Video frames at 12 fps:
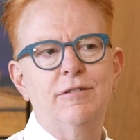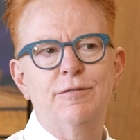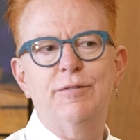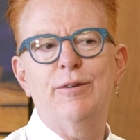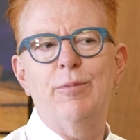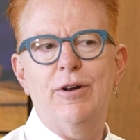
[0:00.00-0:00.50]

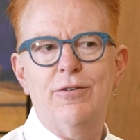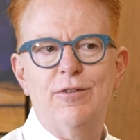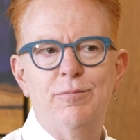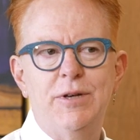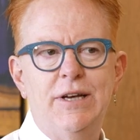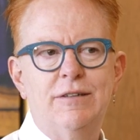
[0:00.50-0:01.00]
étouffée better
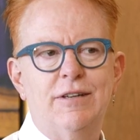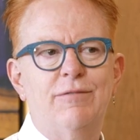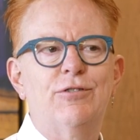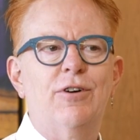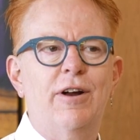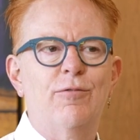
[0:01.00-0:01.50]
than me, because
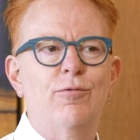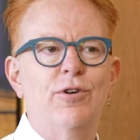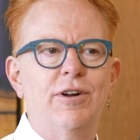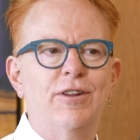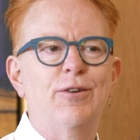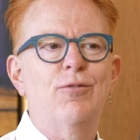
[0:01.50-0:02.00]
I've tried
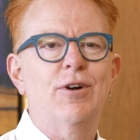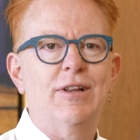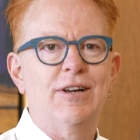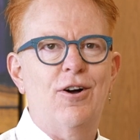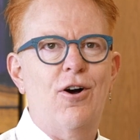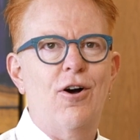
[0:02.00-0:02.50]
really,
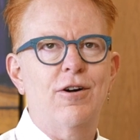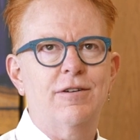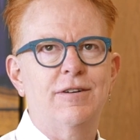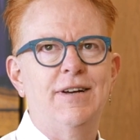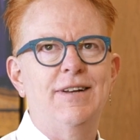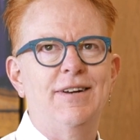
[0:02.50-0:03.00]
really
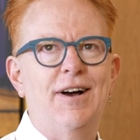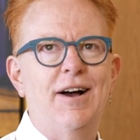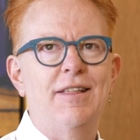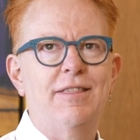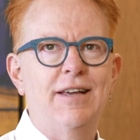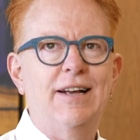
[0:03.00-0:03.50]
hard, and
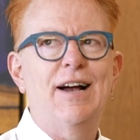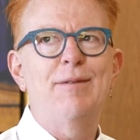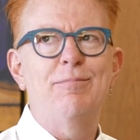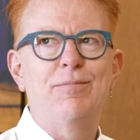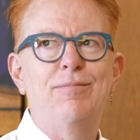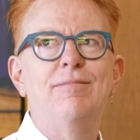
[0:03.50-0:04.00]
I think
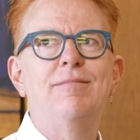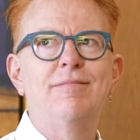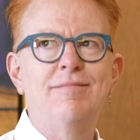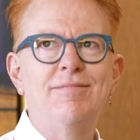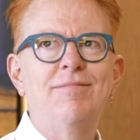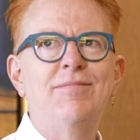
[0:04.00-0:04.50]
I'm
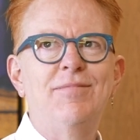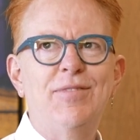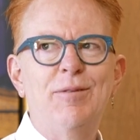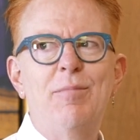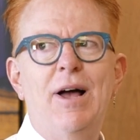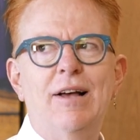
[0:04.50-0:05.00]

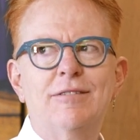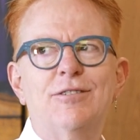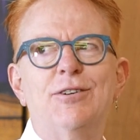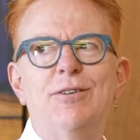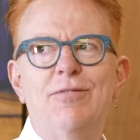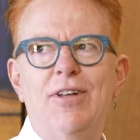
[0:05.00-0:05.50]
the
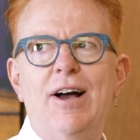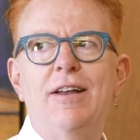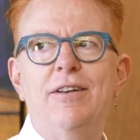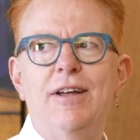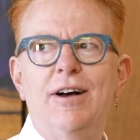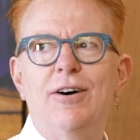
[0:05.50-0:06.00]
master of
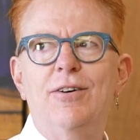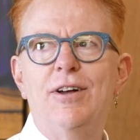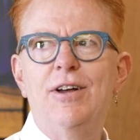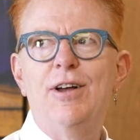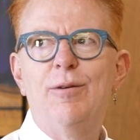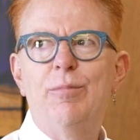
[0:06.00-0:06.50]
that now.
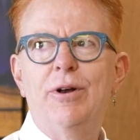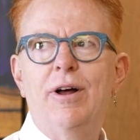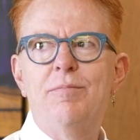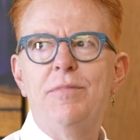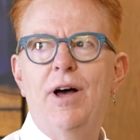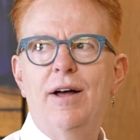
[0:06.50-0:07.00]
But
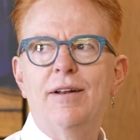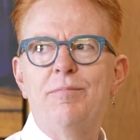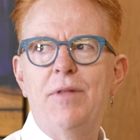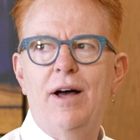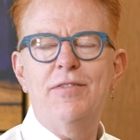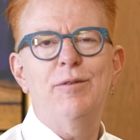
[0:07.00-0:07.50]
I'm
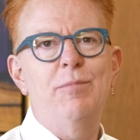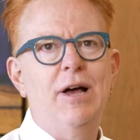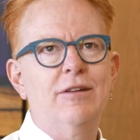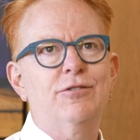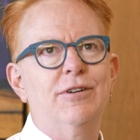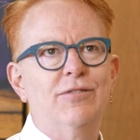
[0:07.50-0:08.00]
not the
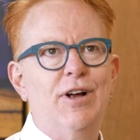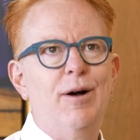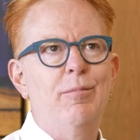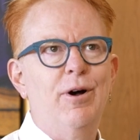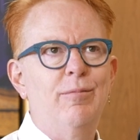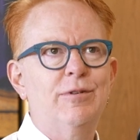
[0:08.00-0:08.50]
master of
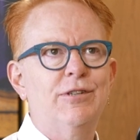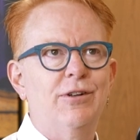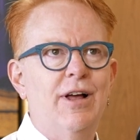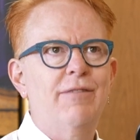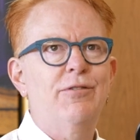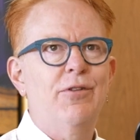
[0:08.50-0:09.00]
gumbo. I'm
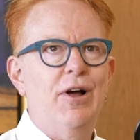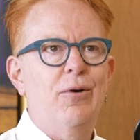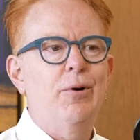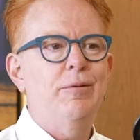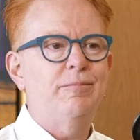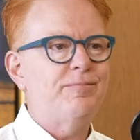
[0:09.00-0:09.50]
still after
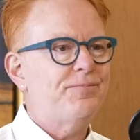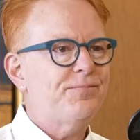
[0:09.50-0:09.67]
that one.